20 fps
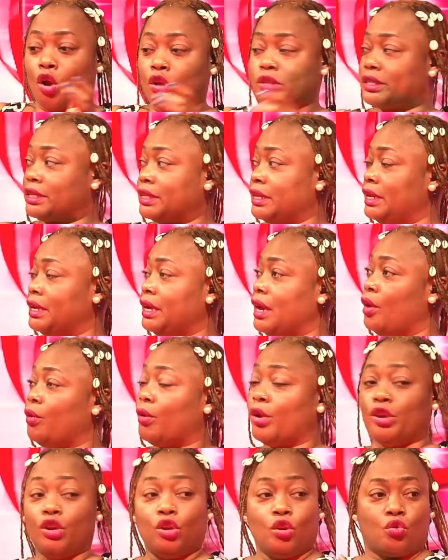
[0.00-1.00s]
Or say, I
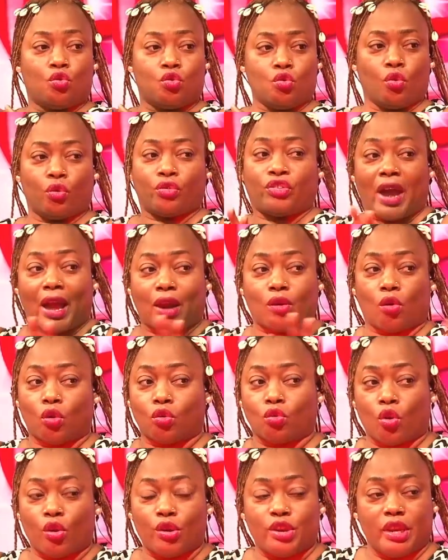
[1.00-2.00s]
want any cruise, I know,
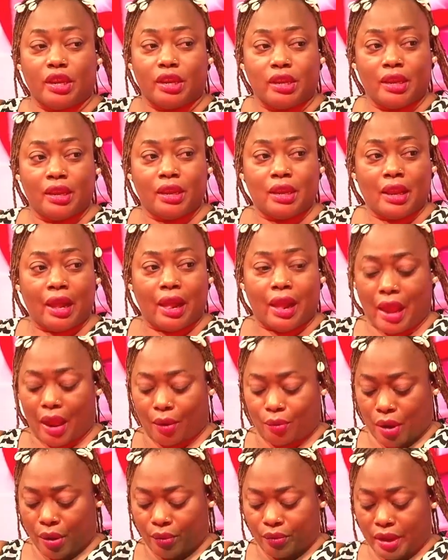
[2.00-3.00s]
don't need.
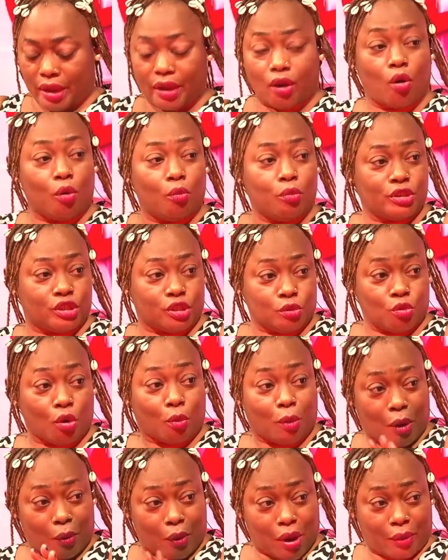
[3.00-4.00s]
I worry no
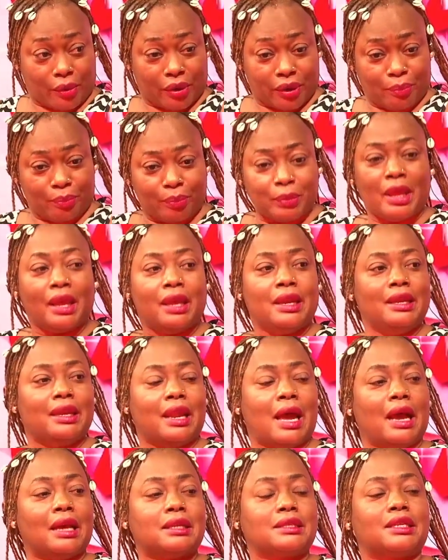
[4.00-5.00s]
mutimama worry.
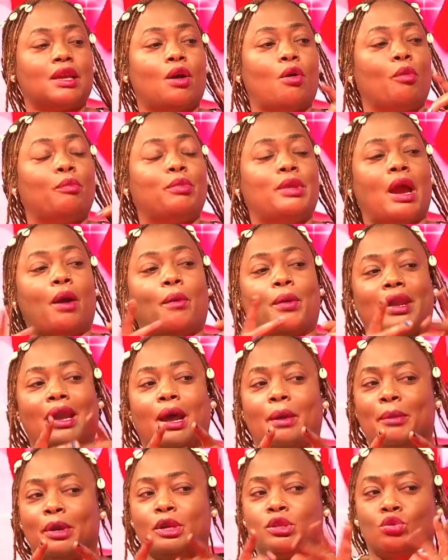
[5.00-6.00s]
Na say obi our
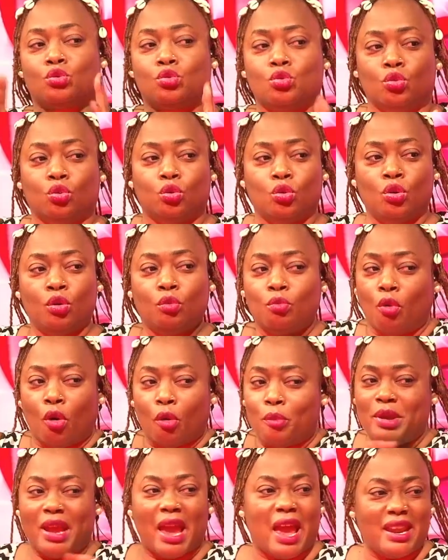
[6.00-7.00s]
numbers two.
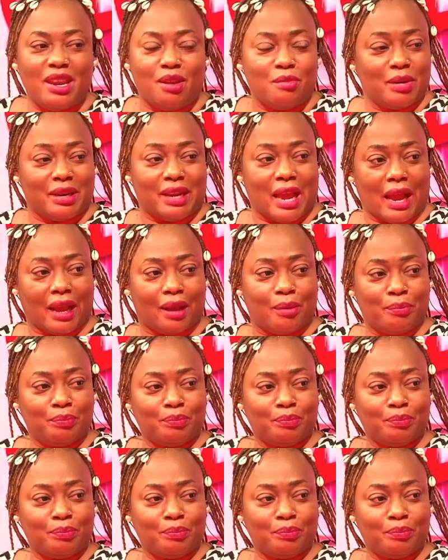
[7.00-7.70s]
Obi any muda.